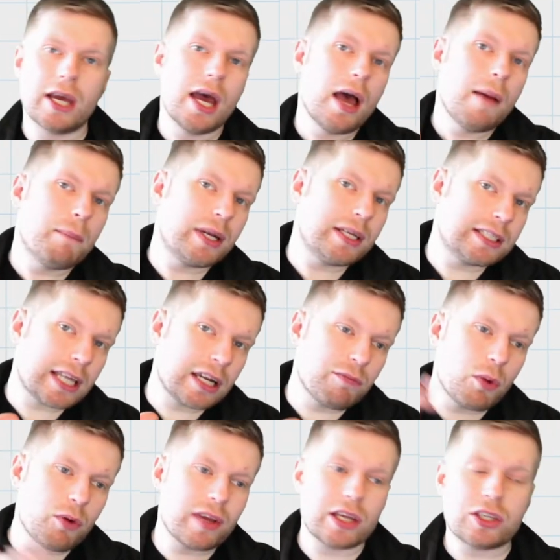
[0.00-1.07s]
but instead of
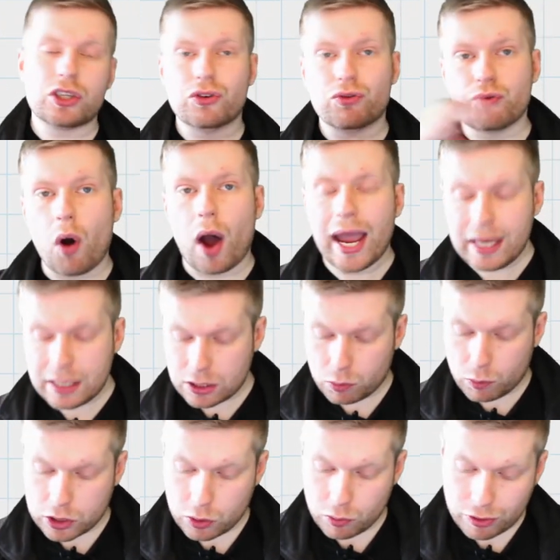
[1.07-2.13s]
moving it to the right,
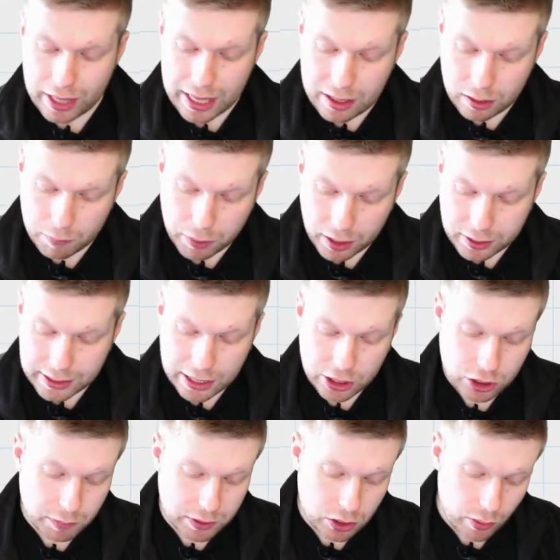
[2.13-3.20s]
which you think the plus A
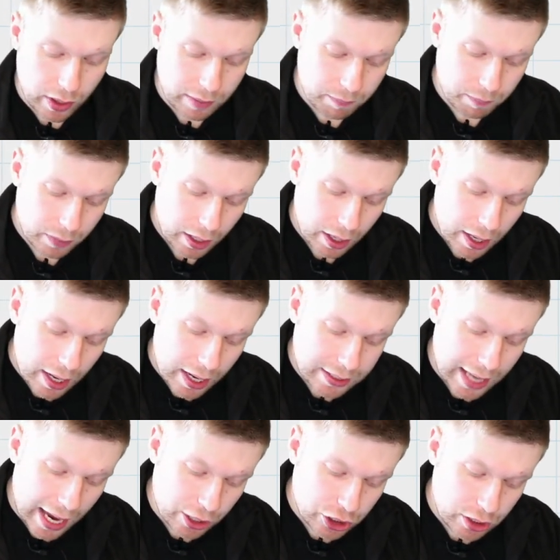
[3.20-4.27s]
should be doing, it's
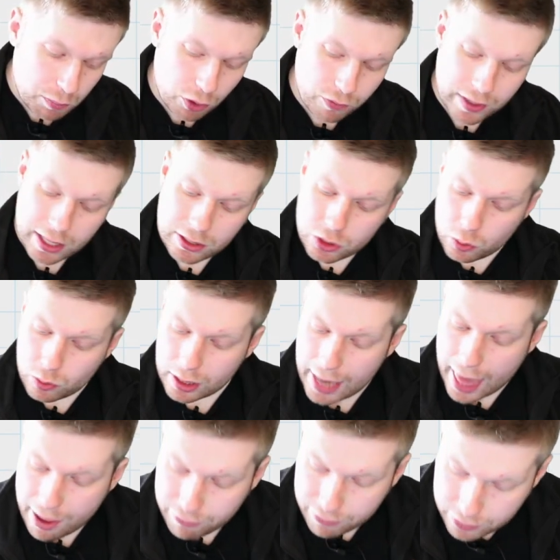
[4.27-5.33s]
actually moving it to the left.